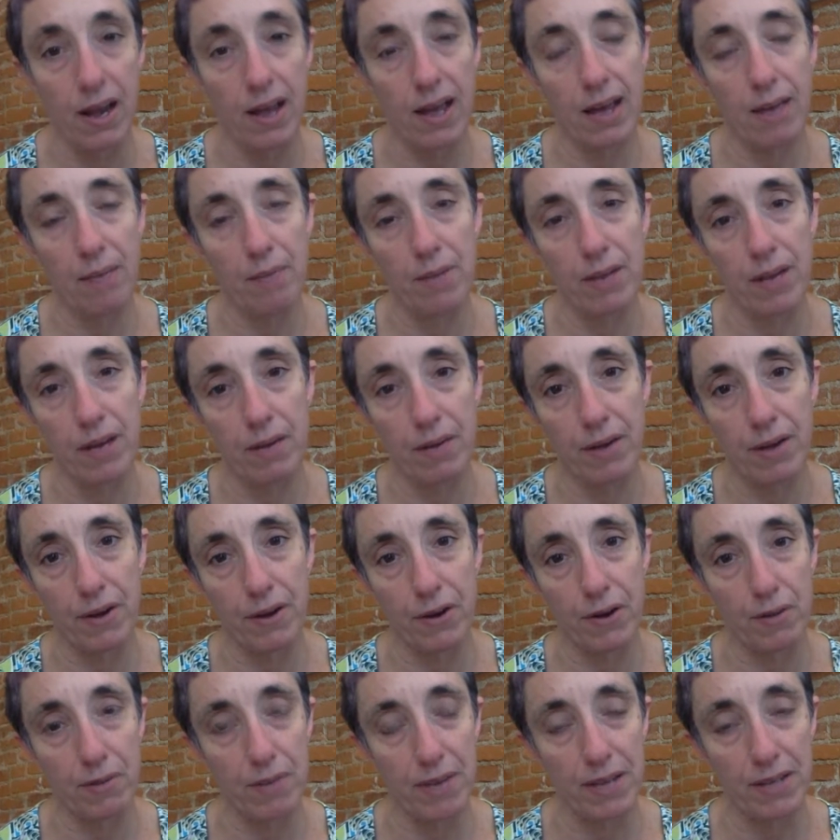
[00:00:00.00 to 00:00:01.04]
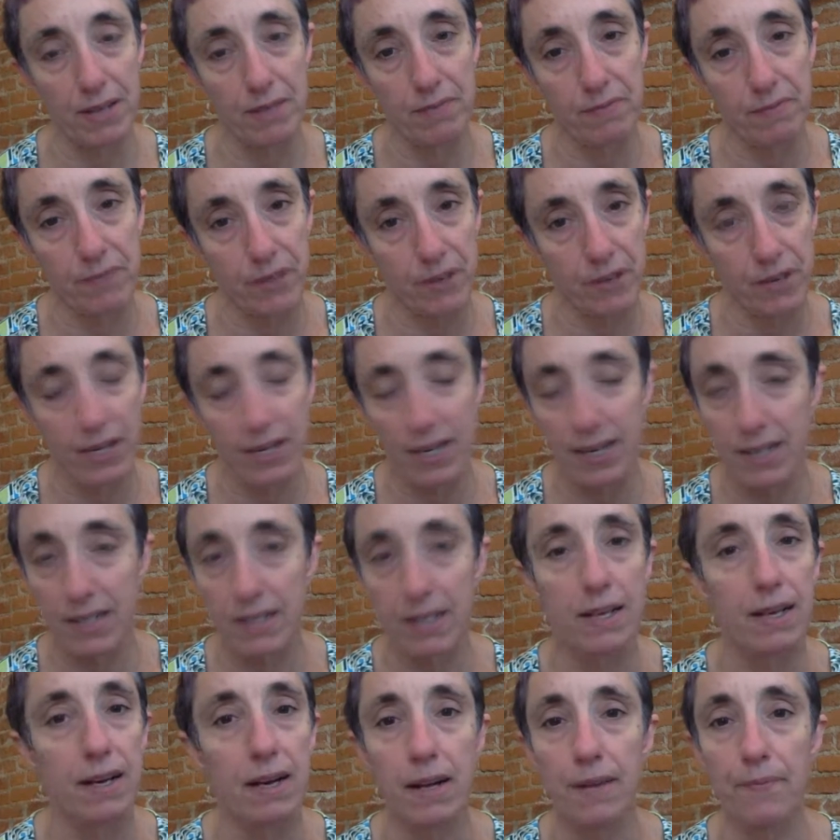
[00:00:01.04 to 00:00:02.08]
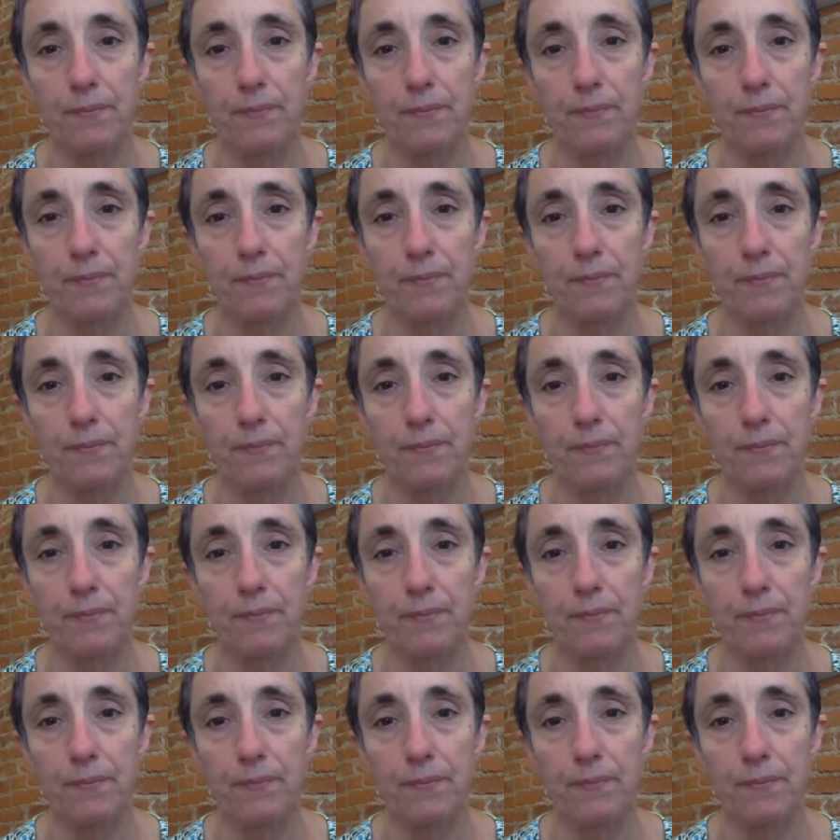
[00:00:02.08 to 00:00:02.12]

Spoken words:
and being around her makes him feel connected.